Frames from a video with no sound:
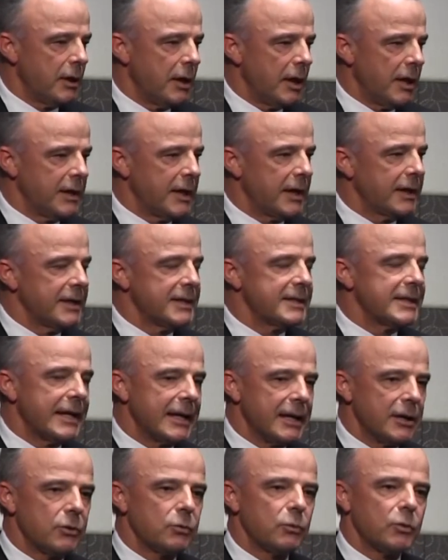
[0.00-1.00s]
and at its
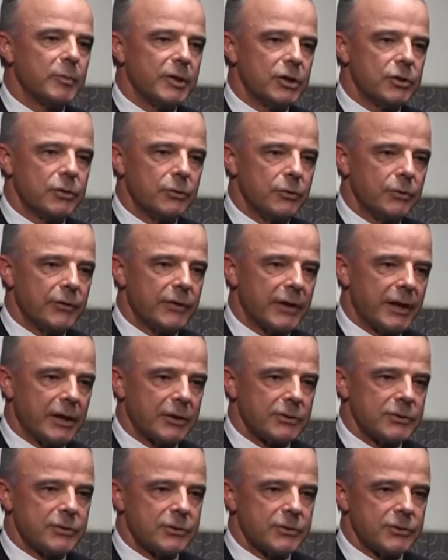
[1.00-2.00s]
end would be
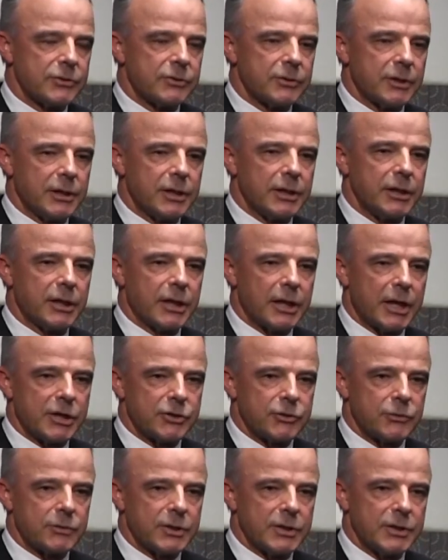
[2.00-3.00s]
2,000 Australian
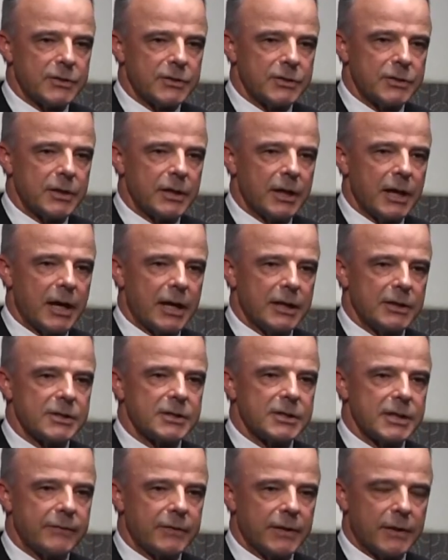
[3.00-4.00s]
casualties and
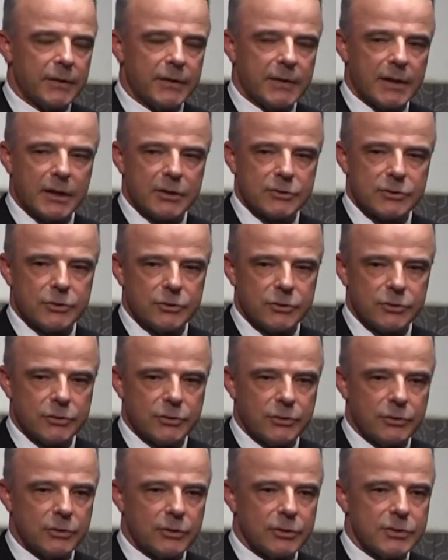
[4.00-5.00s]
7,000
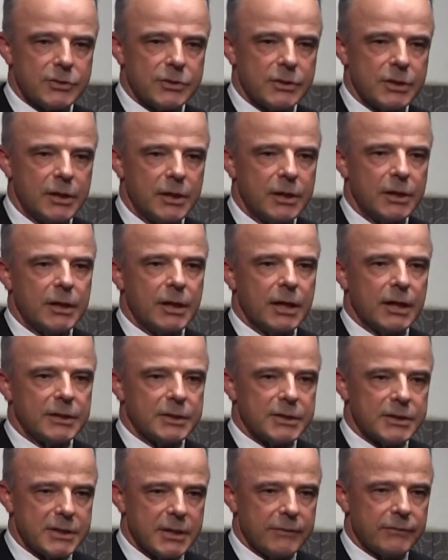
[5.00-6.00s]
Turks,
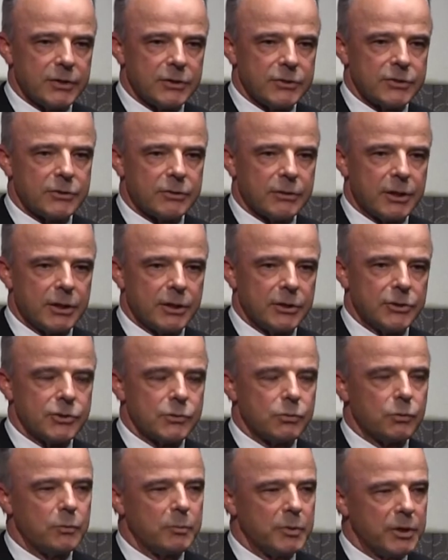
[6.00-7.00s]
and 7
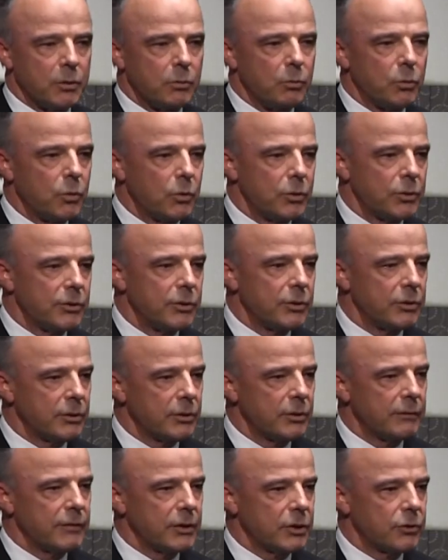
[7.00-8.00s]
Australians would be awarded
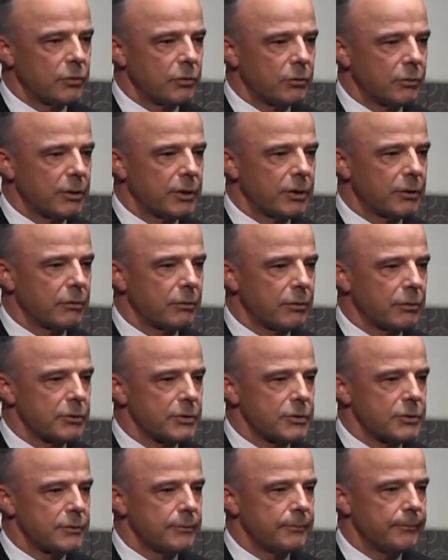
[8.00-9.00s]
a Victoria
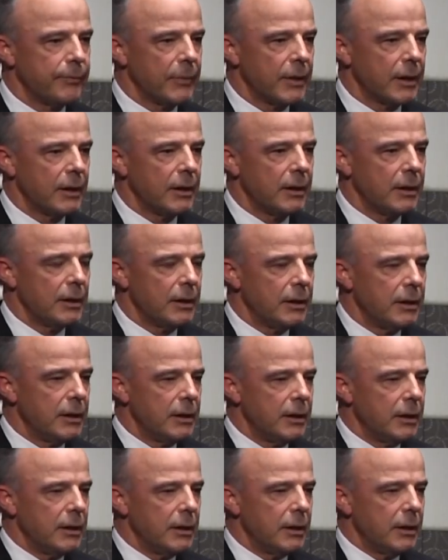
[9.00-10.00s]
Cross.
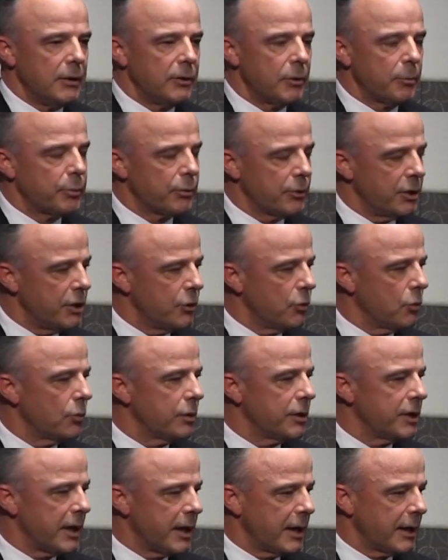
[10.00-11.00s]
In the
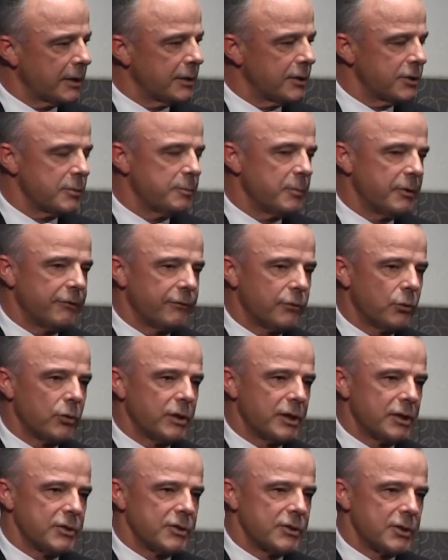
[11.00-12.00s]
pre-dawn darkness before
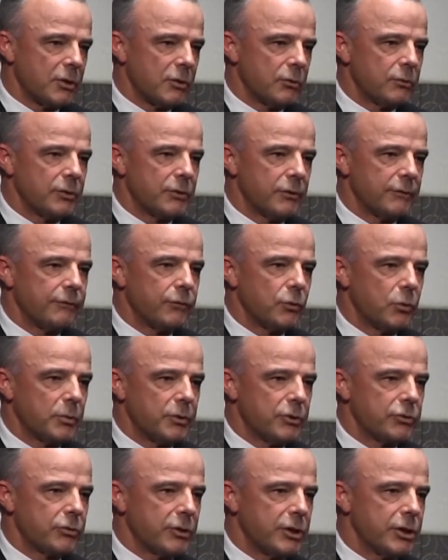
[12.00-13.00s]
the assault in the
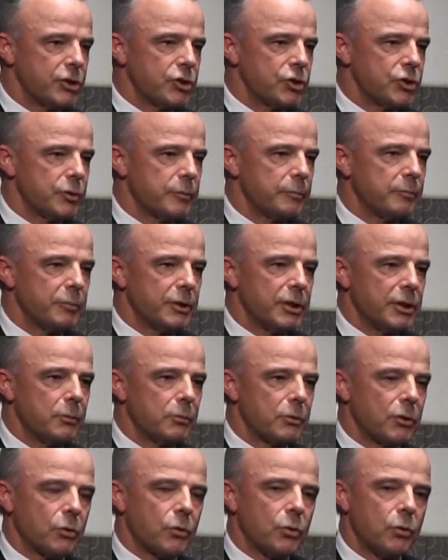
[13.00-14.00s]
forward trench,
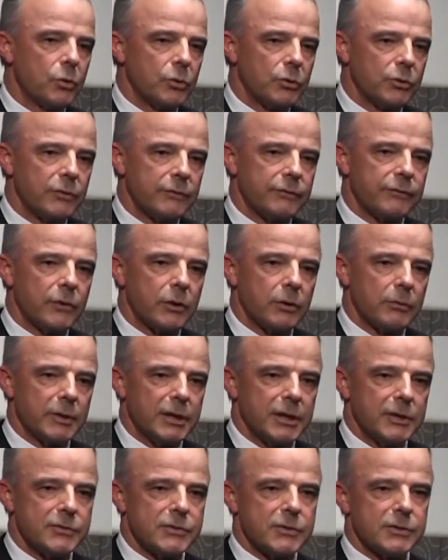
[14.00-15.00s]
Bean recorded the
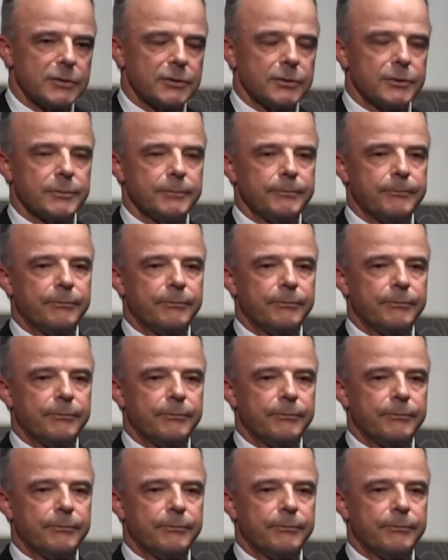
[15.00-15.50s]
following incident.